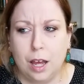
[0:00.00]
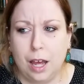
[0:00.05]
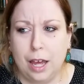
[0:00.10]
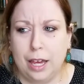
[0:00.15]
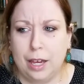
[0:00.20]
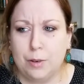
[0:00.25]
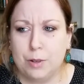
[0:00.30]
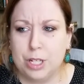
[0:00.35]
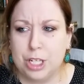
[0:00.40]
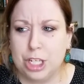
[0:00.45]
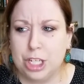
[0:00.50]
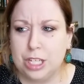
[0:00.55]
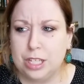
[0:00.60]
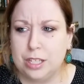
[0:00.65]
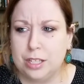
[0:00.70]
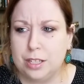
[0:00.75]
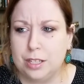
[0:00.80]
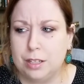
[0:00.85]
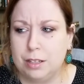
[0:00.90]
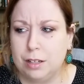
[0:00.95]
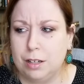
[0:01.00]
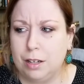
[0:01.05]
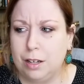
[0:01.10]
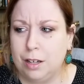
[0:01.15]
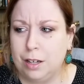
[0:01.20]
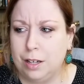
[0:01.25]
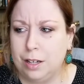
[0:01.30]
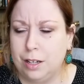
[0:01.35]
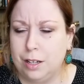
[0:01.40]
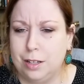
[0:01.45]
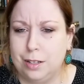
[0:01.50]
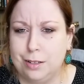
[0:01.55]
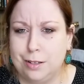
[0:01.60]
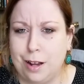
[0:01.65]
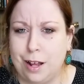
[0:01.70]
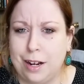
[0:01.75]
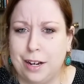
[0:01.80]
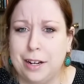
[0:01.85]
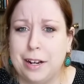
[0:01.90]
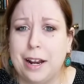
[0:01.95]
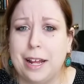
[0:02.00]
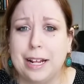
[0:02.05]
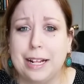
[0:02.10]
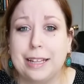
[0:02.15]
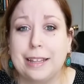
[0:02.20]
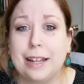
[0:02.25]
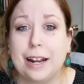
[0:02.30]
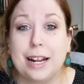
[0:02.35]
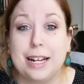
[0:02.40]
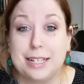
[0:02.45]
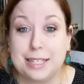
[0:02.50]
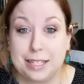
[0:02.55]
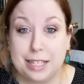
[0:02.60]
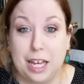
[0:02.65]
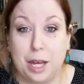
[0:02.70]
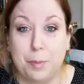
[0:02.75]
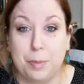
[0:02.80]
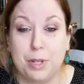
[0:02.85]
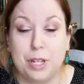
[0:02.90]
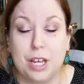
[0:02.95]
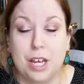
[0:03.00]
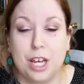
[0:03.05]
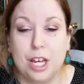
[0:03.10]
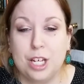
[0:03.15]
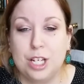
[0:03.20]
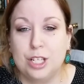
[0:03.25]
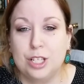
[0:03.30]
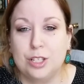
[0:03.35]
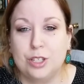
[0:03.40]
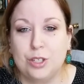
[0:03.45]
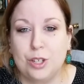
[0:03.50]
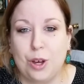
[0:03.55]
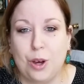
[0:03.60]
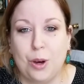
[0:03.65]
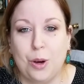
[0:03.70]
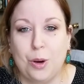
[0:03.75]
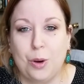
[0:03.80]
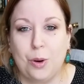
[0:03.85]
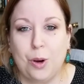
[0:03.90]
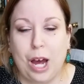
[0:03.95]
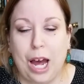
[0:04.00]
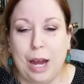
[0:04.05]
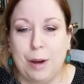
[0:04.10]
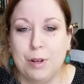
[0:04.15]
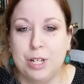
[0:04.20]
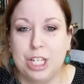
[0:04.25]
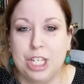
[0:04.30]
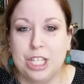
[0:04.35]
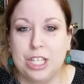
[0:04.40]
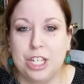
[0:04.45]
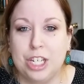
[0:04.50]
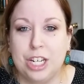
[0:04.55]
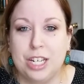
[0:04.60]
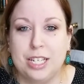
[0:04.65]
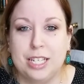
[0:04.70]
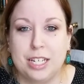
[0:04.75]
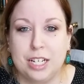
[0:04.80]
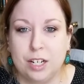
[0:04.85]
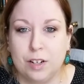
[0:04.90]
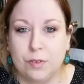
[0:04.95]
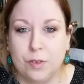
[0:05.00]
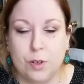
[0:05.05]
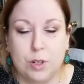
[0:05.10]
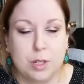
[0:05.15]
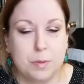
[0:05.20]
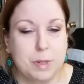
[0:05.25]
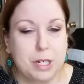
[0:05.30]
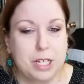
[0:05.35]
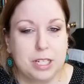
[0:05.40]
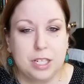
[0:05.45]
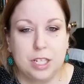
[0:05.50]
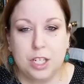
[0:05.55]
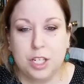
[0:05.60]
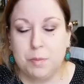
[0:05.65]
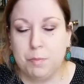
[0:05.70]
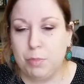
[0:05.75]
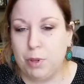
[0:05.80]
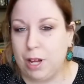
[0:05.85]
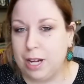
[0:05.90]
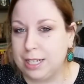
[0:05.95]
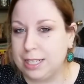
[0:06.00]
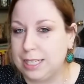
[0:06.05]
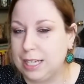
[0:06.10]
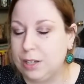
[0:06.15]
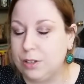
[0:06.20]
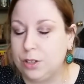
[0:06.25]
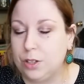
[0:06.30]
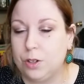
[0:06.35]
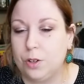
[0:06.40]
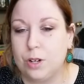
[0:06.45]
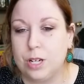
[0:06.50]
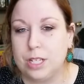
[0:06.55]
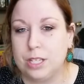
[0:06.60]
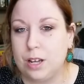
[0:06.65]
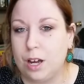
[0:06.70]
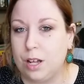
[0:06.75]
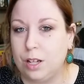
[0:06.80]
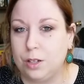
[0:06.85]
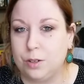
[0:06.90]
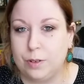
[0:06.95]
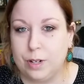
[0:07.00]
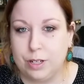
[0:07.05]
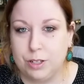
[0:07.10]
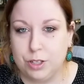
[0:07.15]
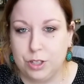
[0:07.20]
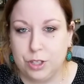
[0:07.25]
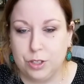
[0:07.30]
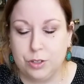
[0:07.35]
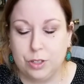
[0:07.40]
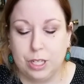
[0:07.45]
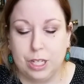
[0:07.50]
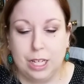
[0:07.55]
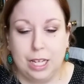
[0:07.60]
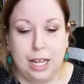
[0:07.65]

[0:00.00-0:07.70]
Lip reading: it was just not a night that I slept. So I would just suggest earphones because it just blocks out the noise all around you.